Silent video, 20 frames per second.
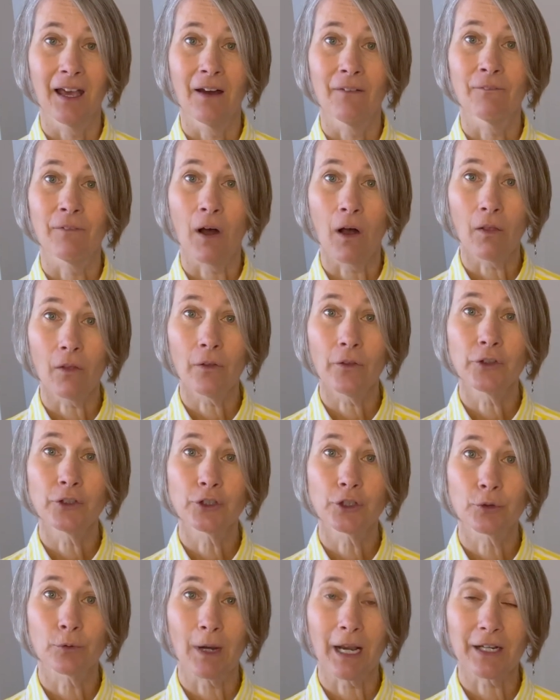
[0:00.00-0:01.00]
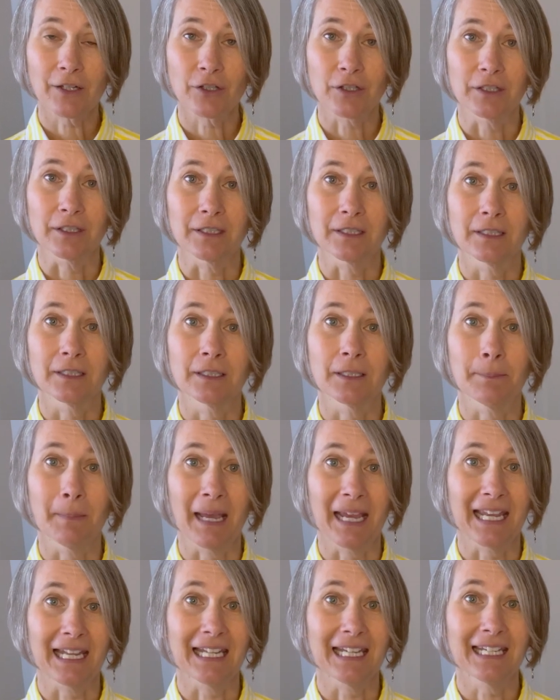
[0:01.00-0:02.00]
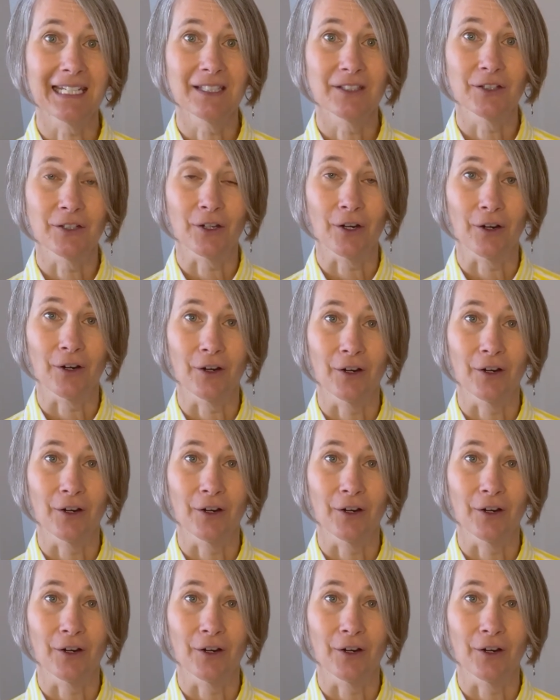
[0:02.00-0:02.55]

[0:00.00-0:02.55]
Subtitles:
follow the directions to make it easier